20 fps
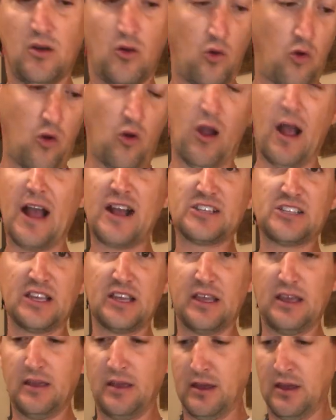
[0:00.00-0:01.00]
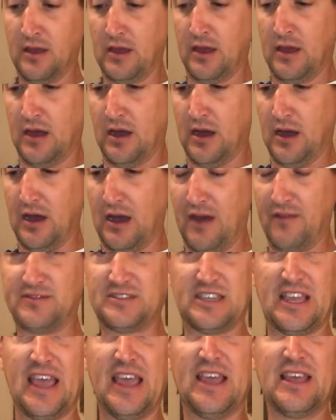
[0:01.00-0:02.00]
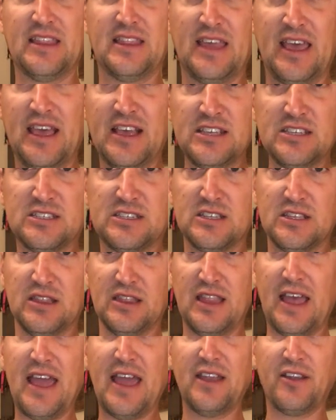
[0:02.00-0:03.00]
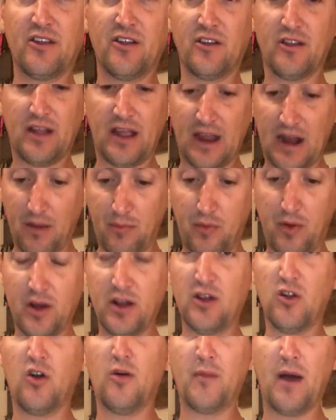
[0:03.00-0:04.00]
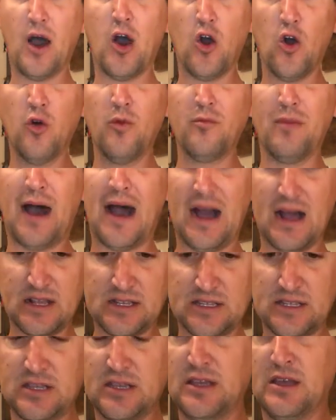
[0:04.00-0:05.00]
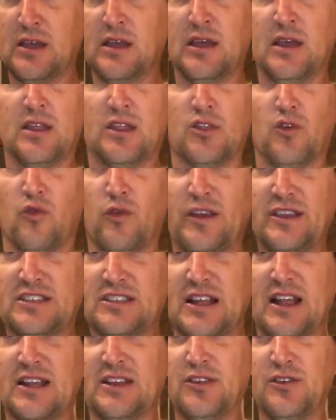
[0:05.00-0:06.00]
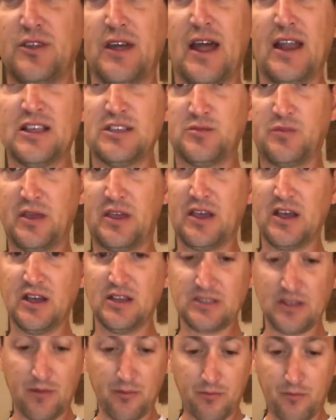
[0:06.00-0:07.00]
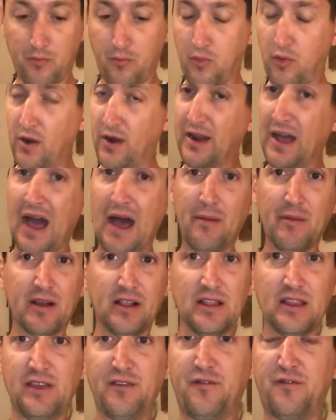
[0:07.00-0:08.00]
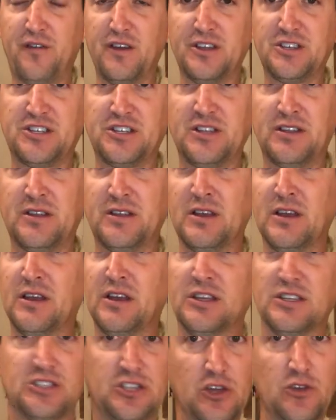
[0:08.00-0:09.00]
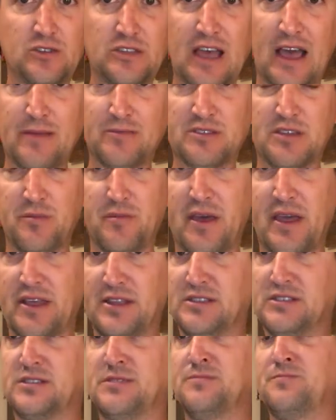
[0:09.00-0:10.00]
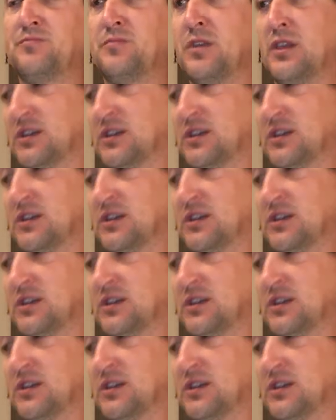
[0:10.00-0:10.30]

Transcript: or actually I've taken his lanyard and I put it on my own box. The reason I do that is because I'm predominantly fishing two types of baits.